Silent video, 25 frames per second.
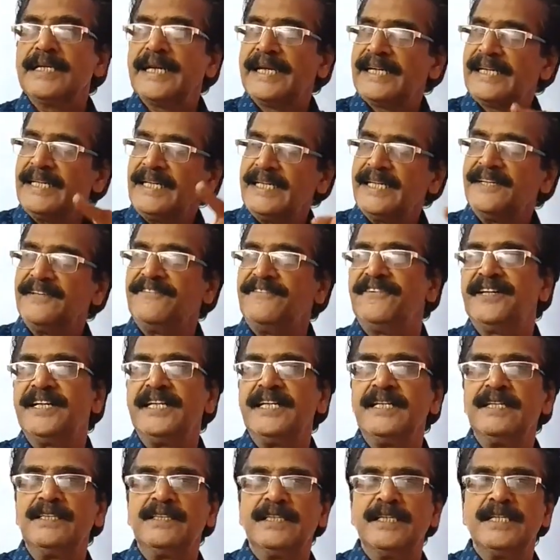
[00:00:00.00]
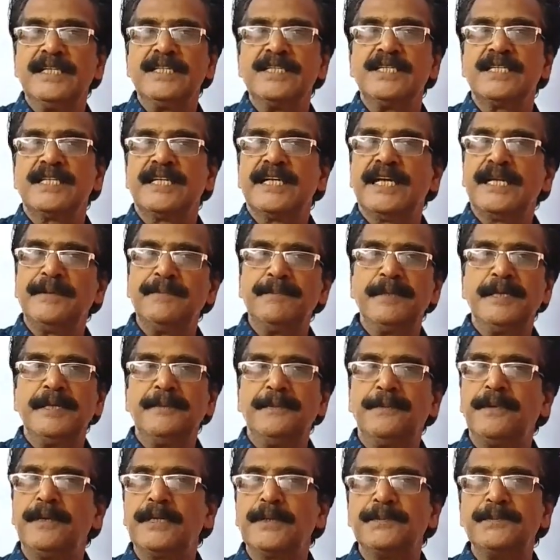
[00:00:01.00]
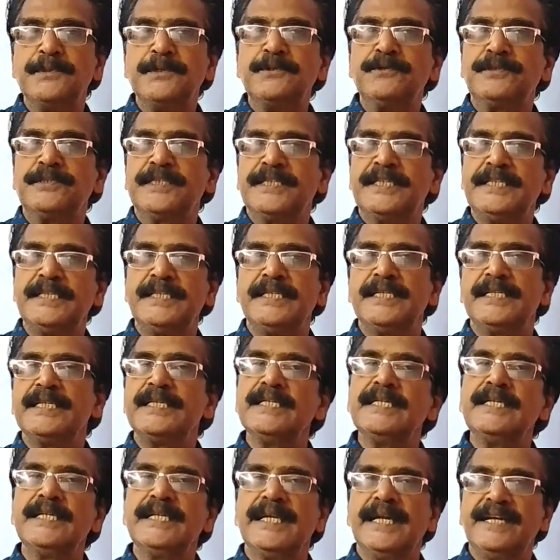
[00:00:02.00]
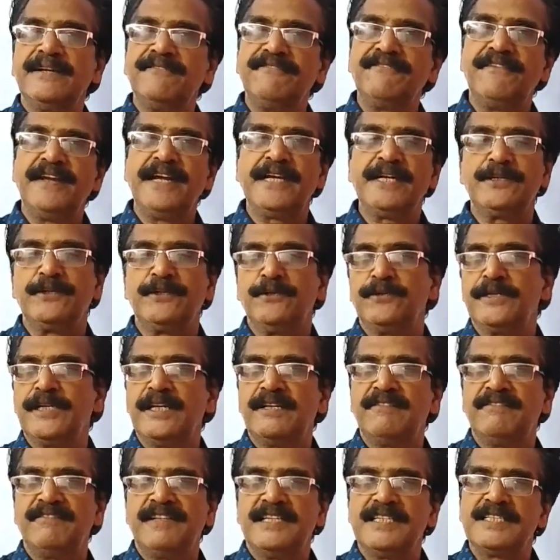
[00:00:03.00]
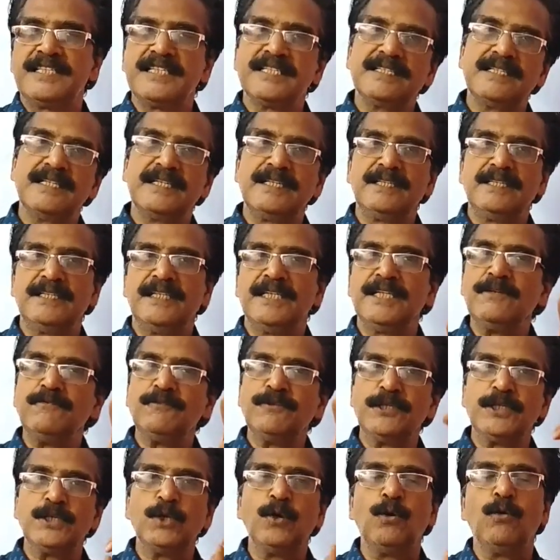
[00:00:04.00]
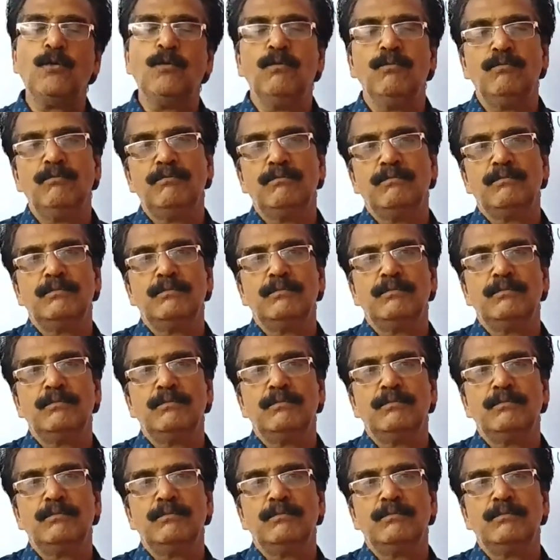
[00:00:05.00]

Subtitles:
N different things can be permuted in n factorial ways, that thing we know.